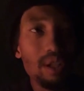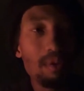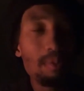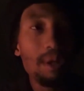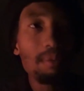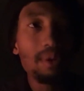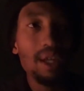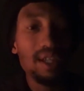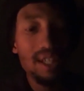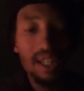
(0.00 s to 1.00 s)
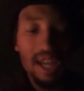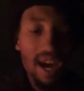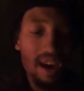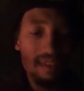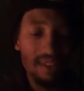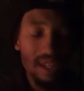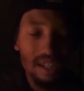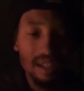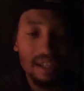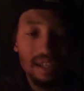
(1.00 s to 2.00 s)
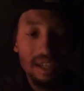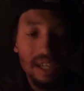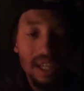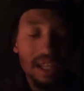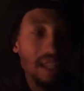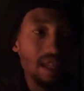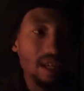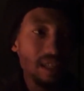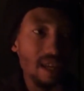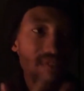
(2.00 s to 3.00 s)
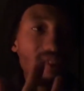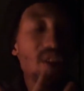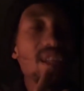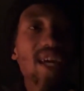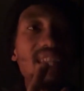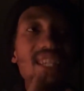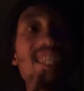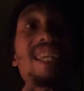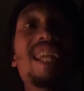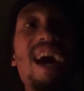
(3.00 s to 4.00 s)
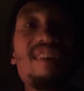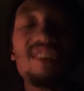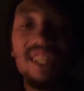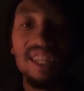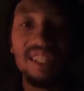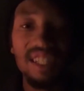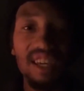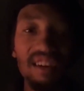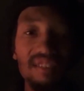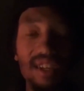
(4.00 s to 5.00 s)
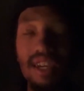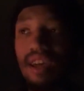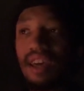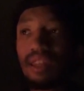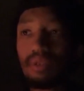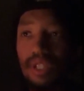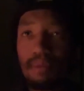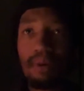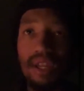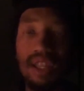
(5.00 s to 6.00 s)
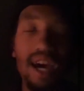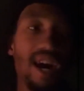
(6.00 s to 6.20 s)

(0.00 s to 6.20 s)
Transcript: there were people that didn't have any anything. They felt like they didn't have anything to give. They, there was somebody that